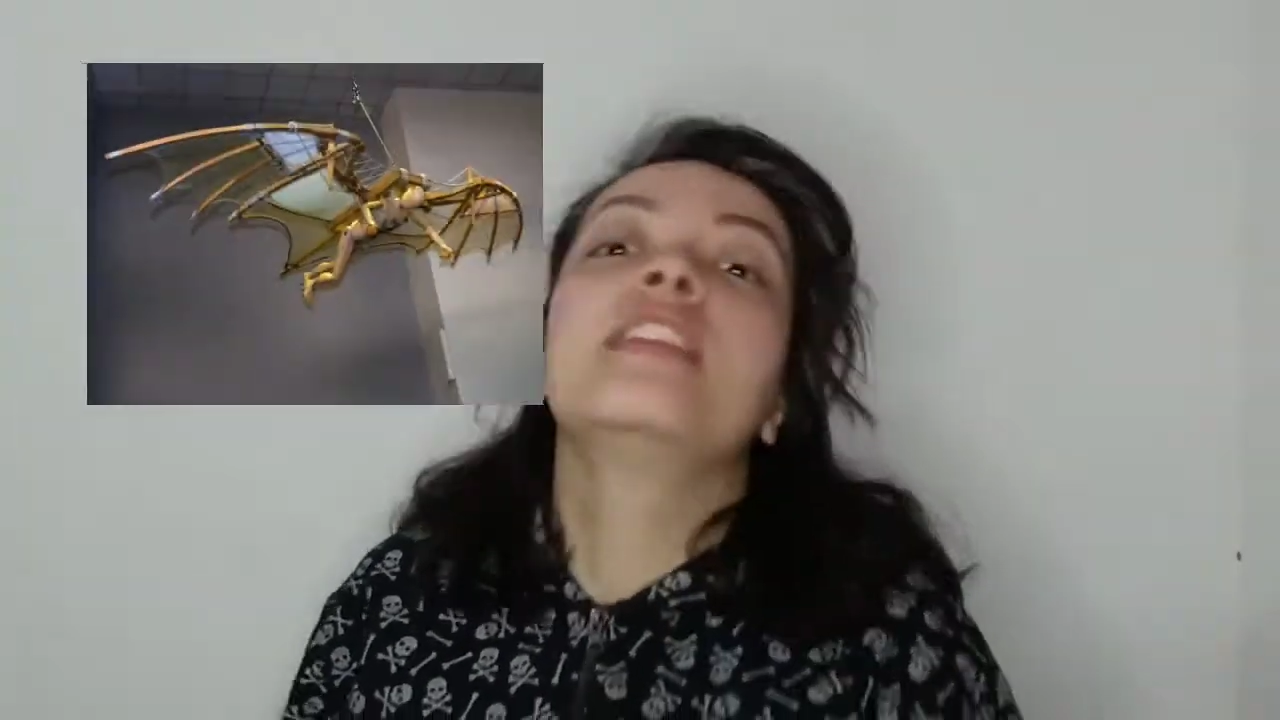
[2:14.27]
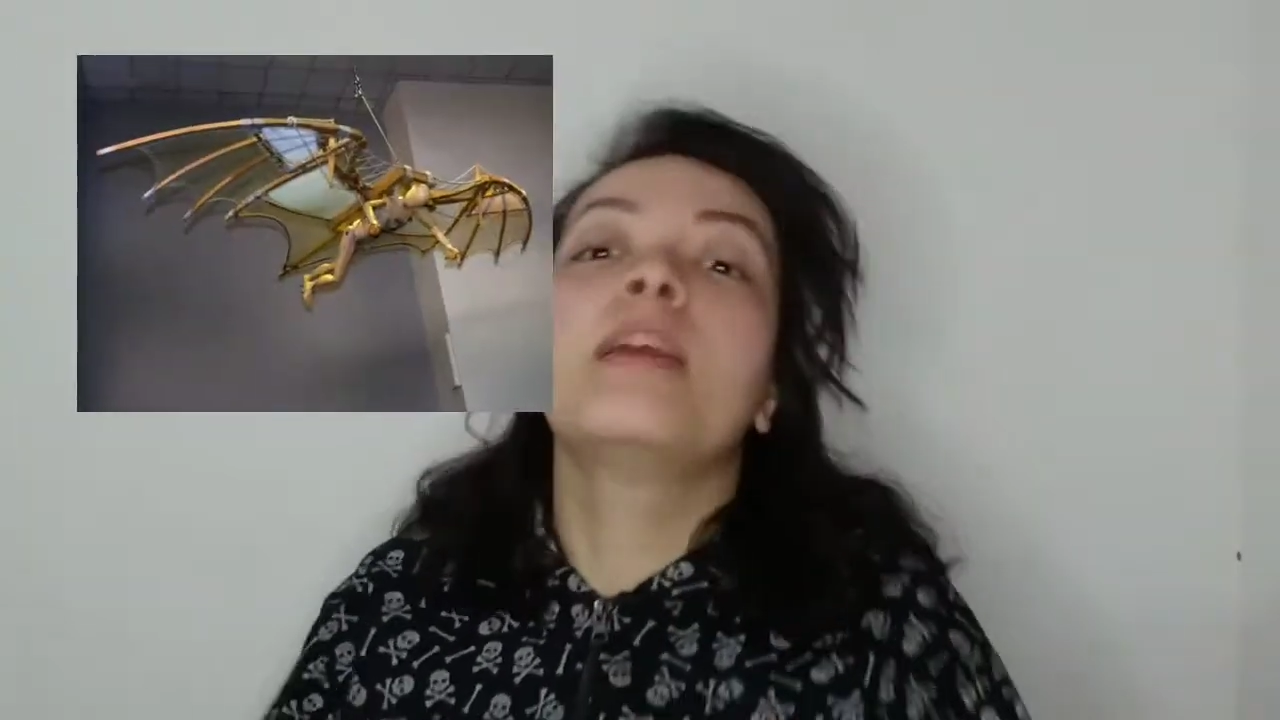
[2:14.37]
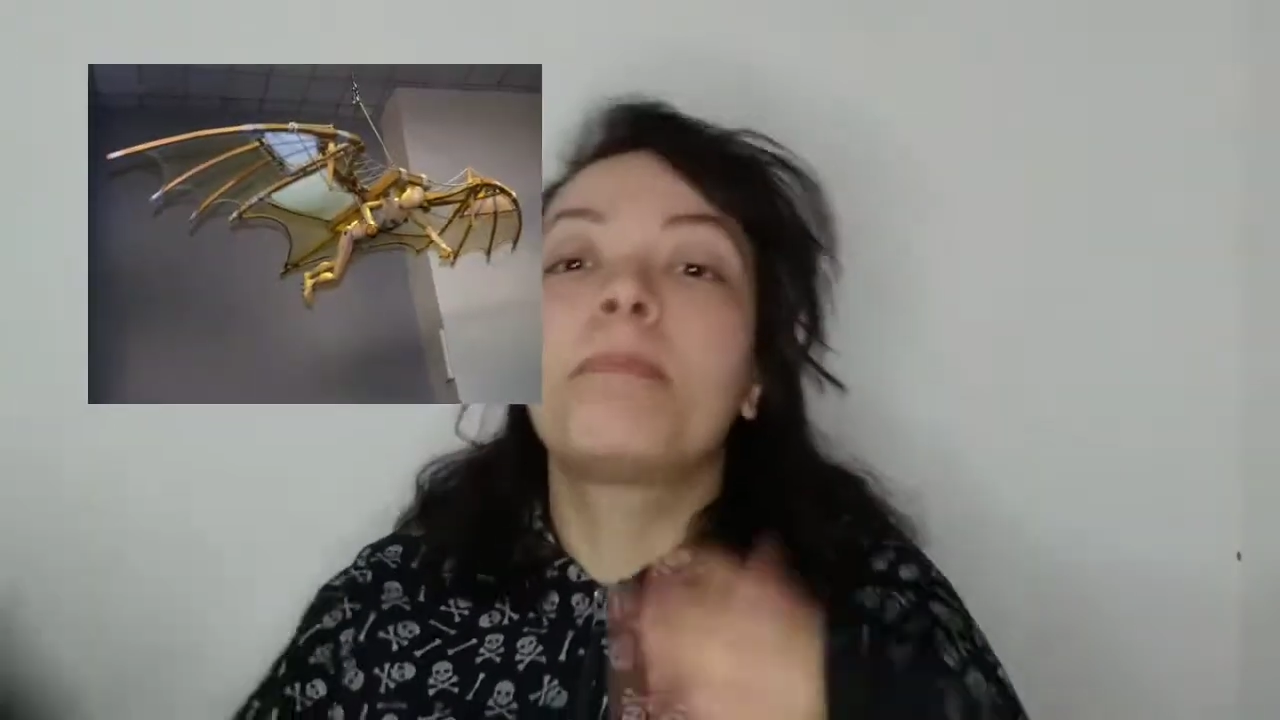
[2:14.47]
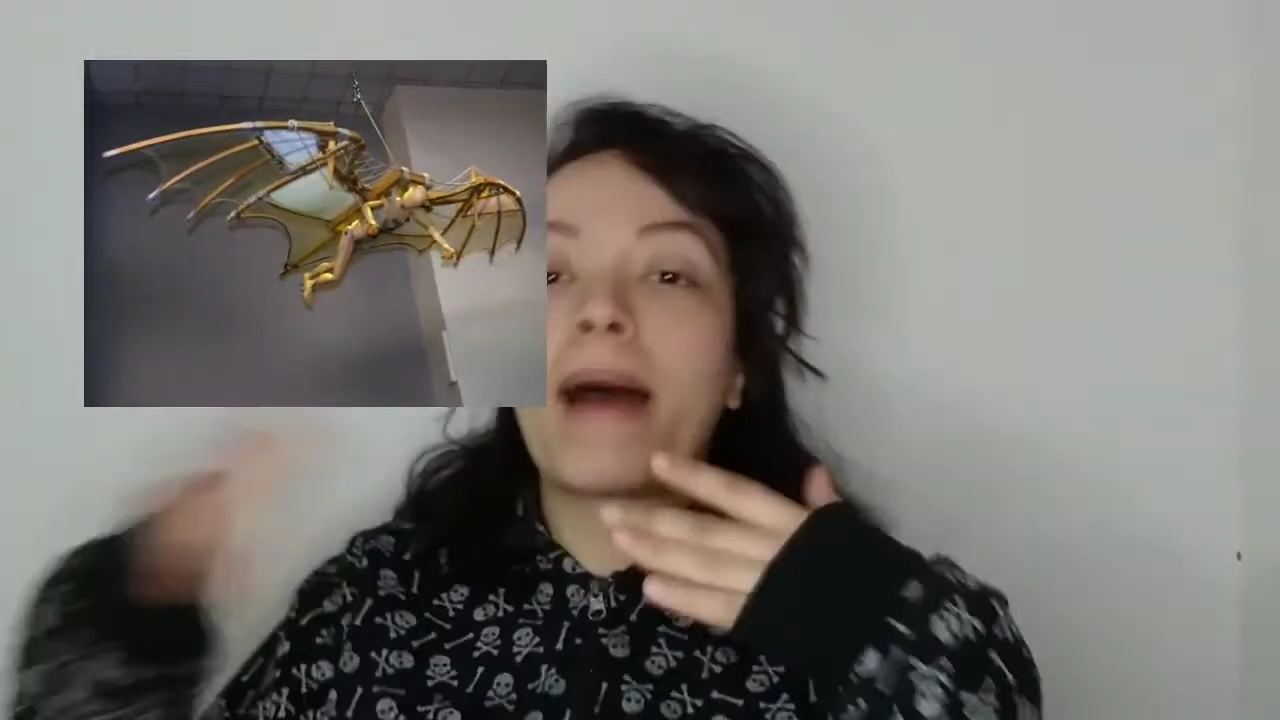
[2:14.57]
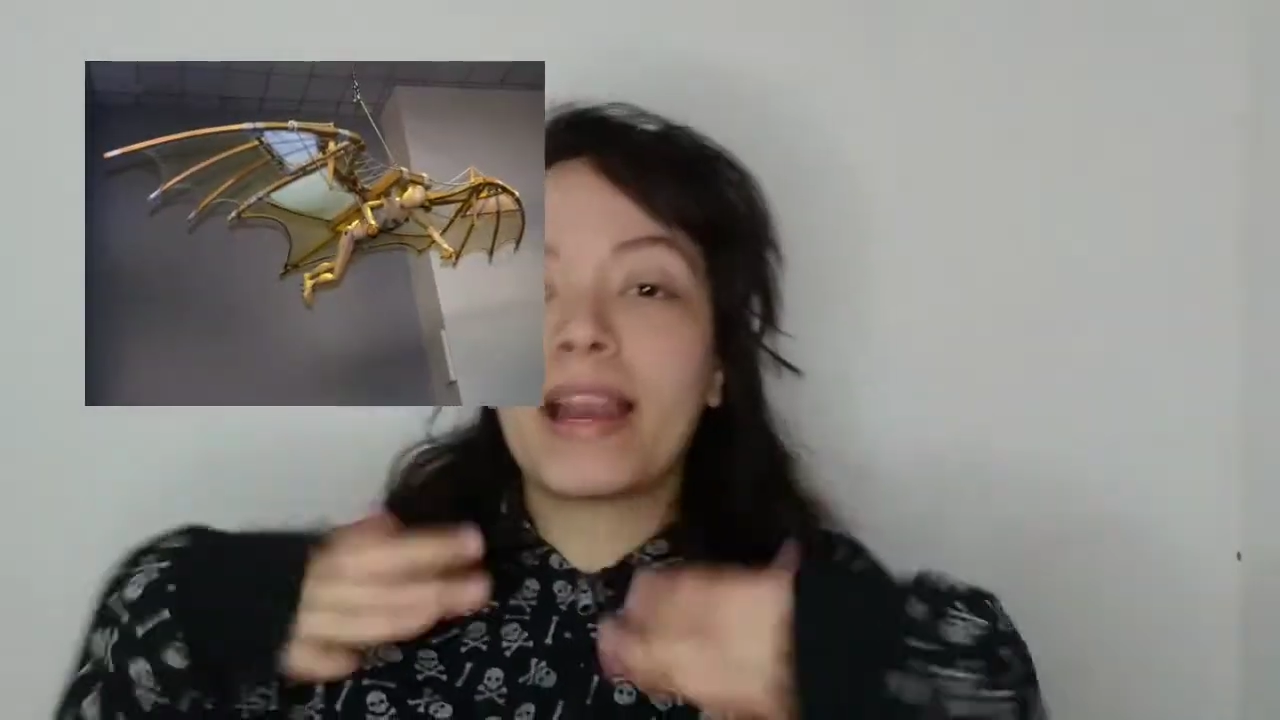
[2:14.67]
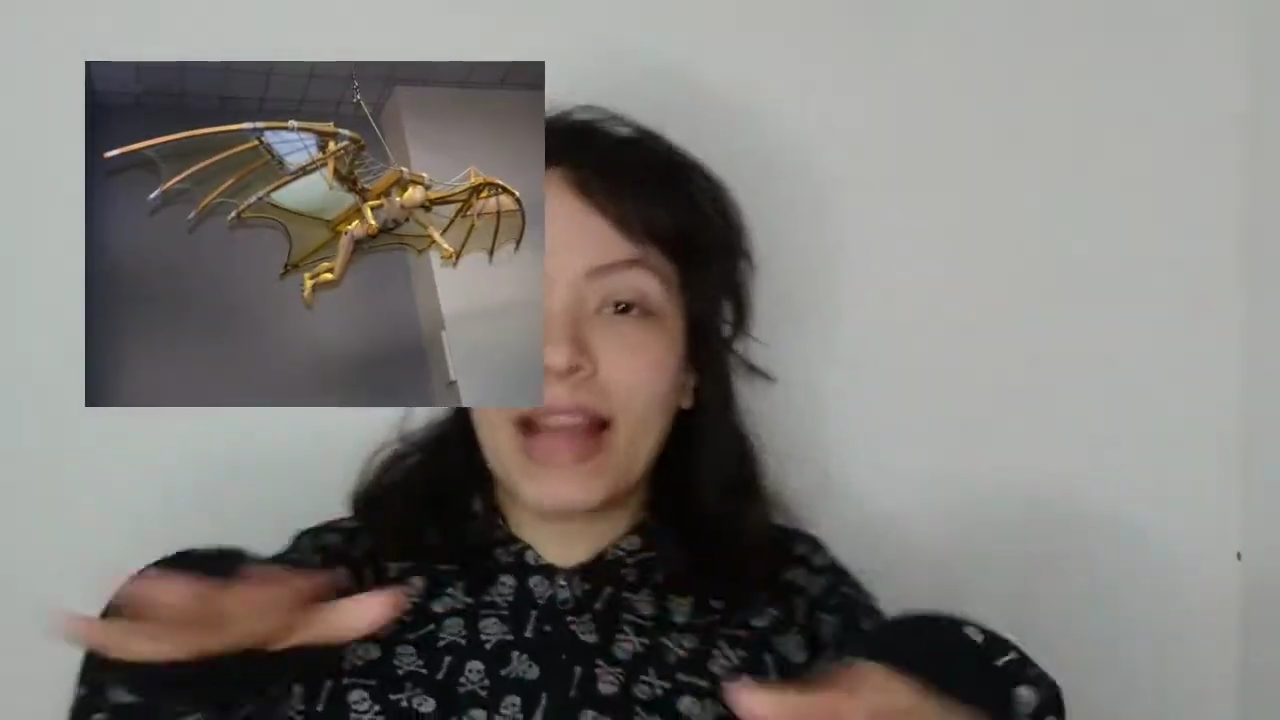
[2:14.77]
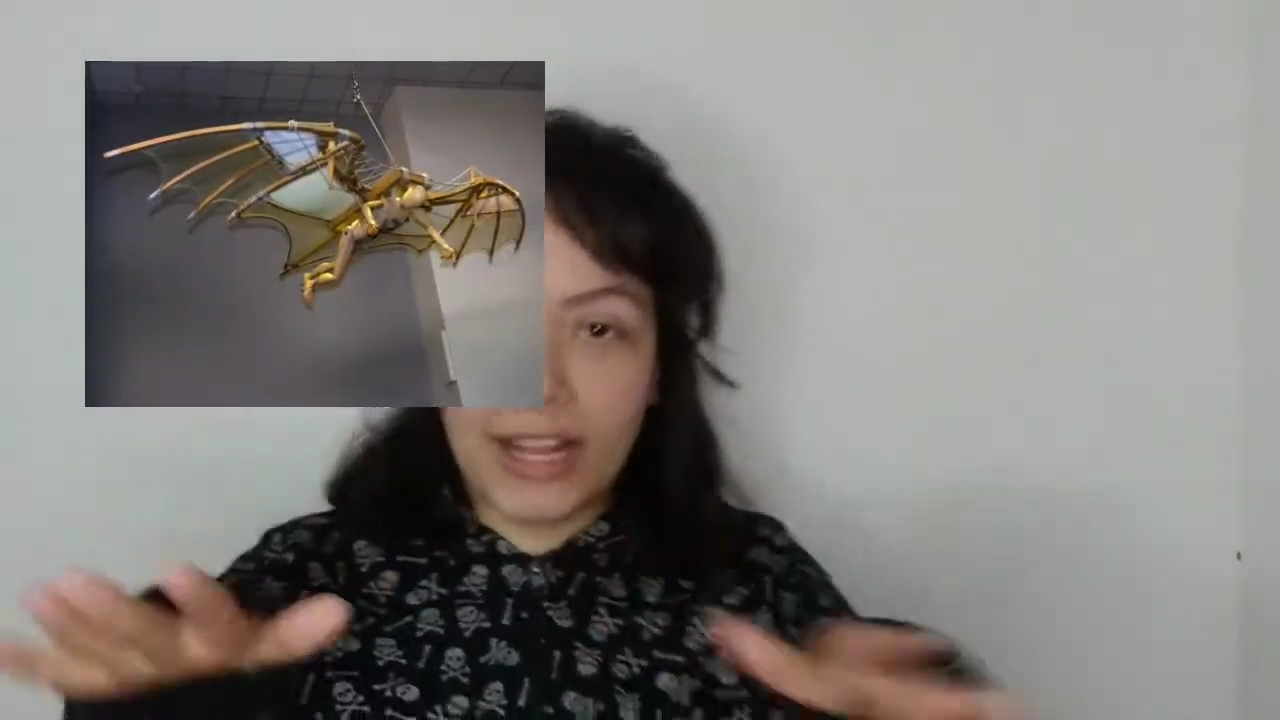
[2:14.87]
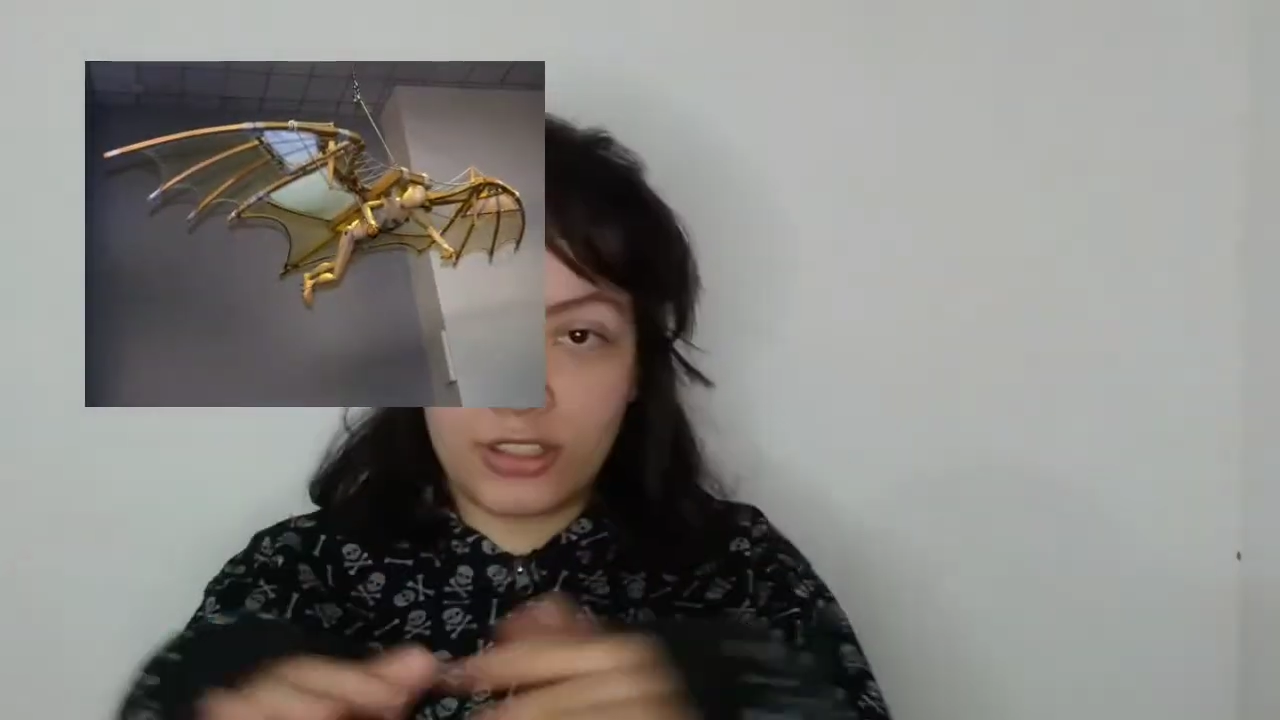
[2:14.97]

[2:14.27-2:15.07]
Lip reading: The pilot had